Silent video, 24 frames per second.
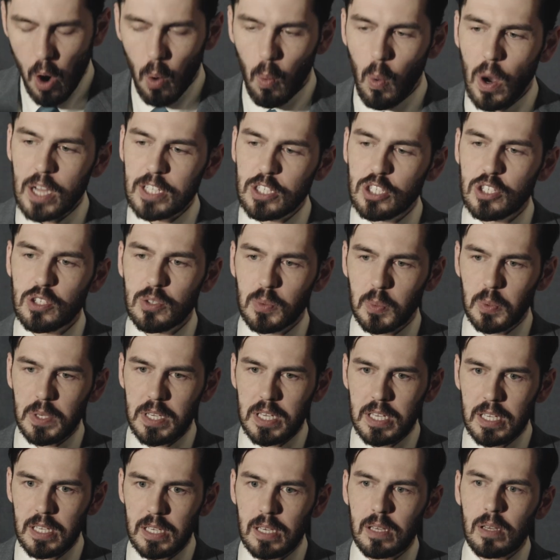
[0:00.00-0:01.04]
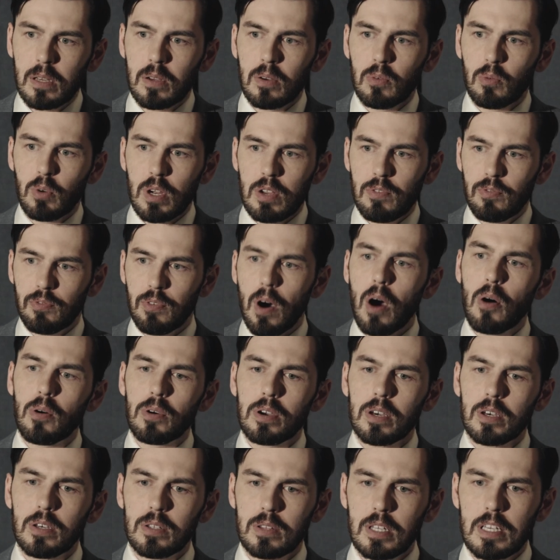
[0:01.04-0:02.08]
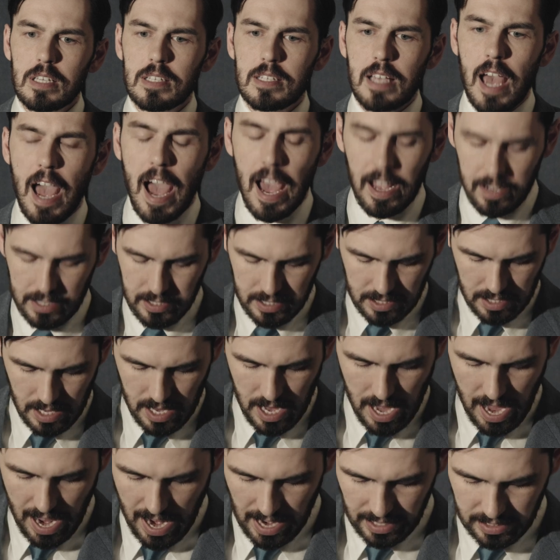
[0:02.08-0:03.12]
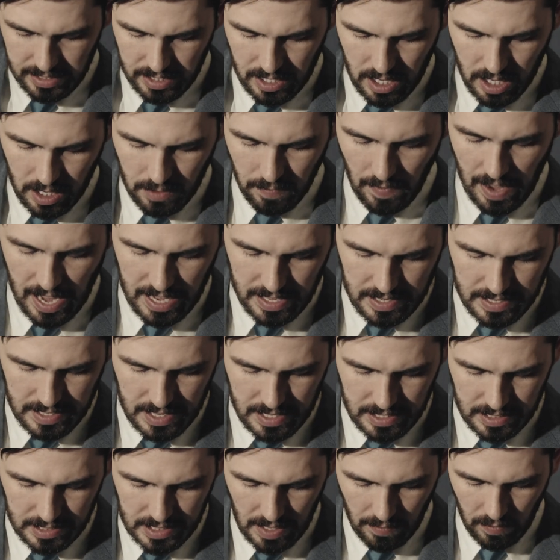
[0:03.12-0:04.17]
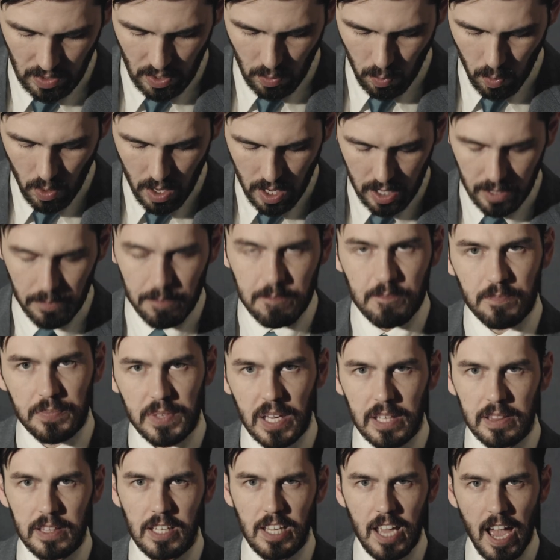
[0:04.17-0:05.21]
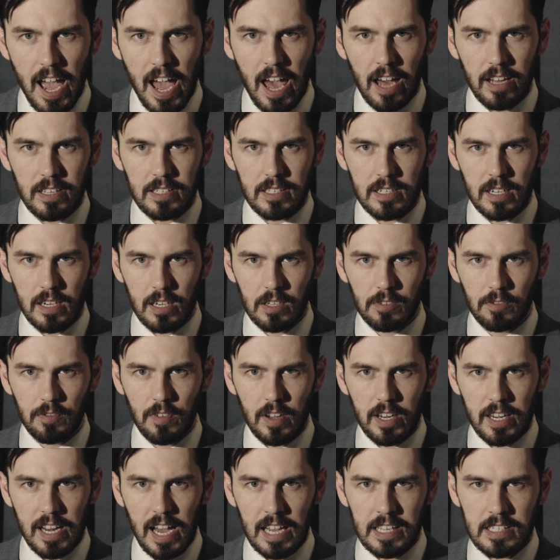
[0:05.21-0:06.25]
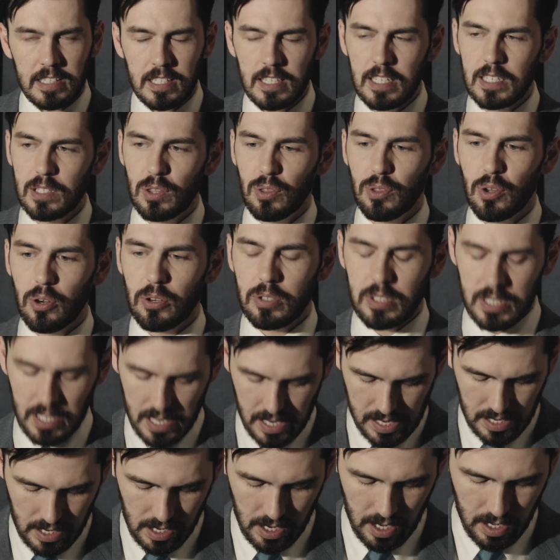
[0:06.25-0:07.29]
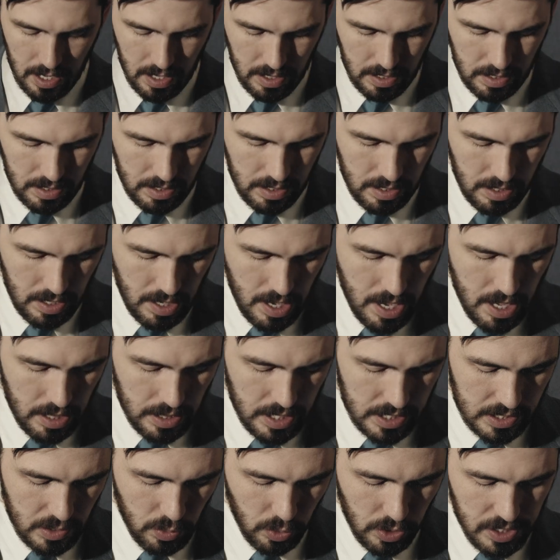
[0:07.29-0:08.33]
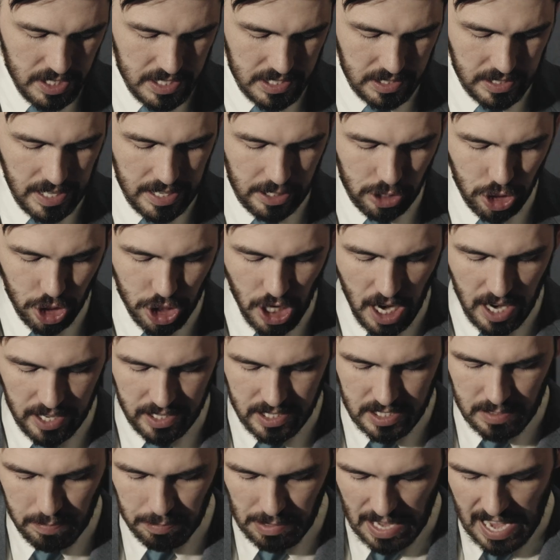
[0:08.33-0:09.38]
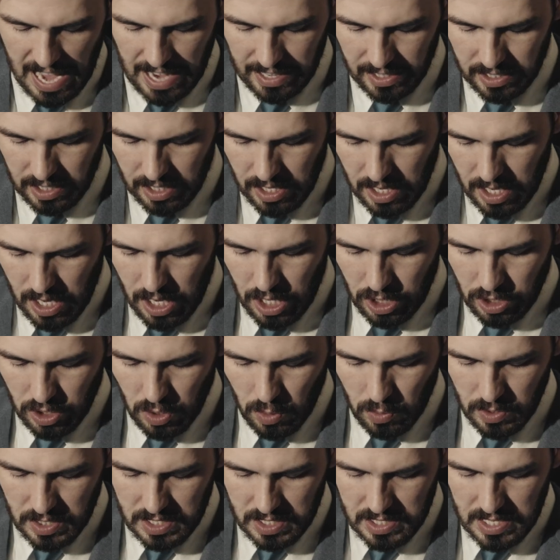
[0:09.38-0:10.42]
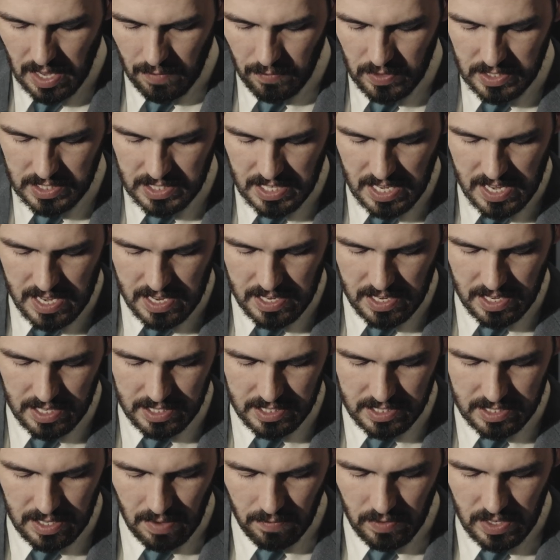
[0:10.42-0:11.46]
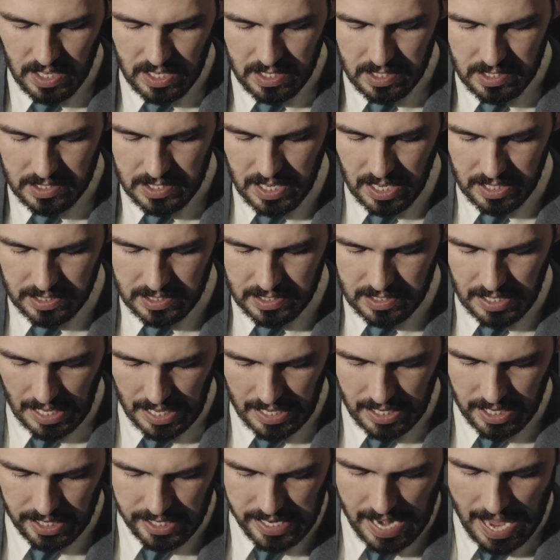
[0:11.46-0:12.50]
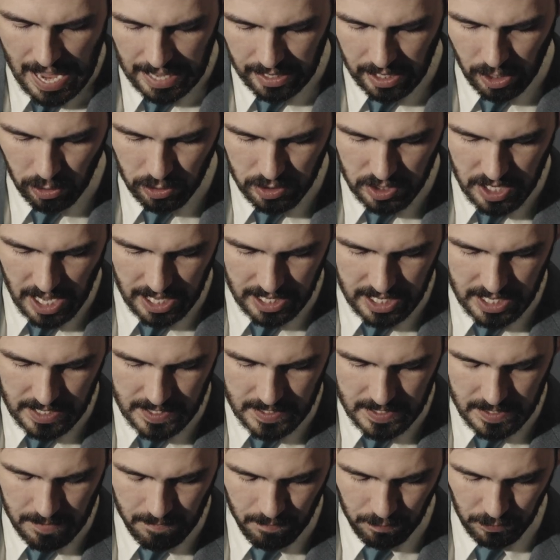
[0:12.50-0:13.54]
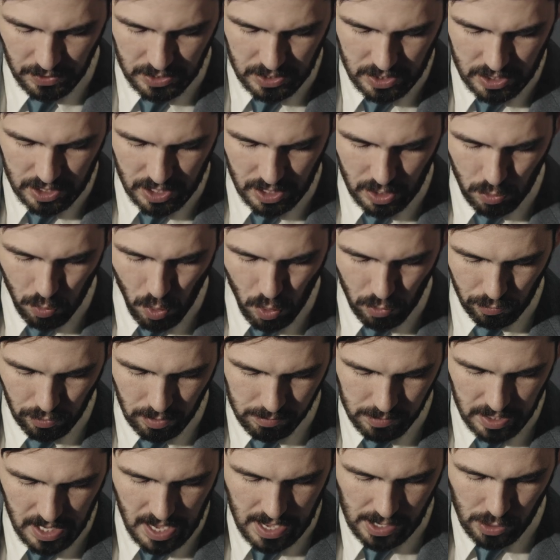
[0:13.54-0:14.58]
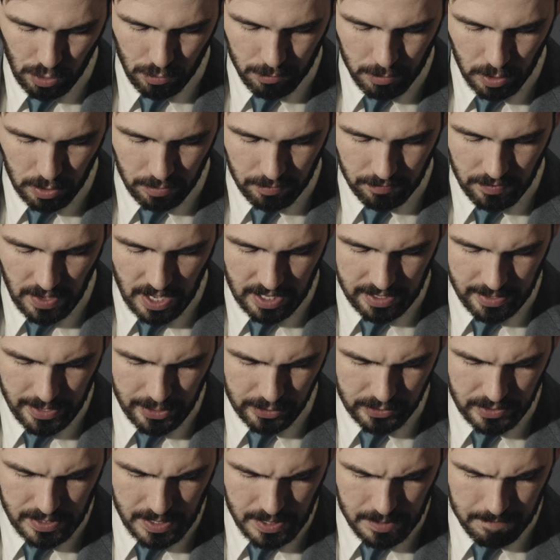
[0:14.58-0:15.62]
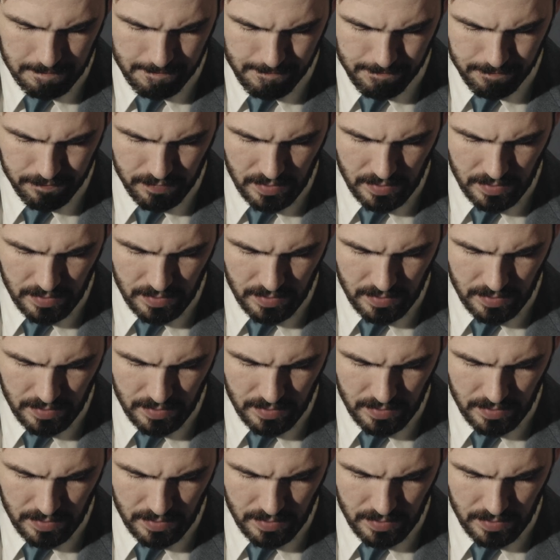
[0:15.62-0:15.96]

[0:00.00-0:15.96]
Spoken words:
once we revoke these acts, the Act of 1871 and the Act of 1913, this will slingshot us back to 1776 in a nanosecond. This is a quote from the Honorable Von Helton,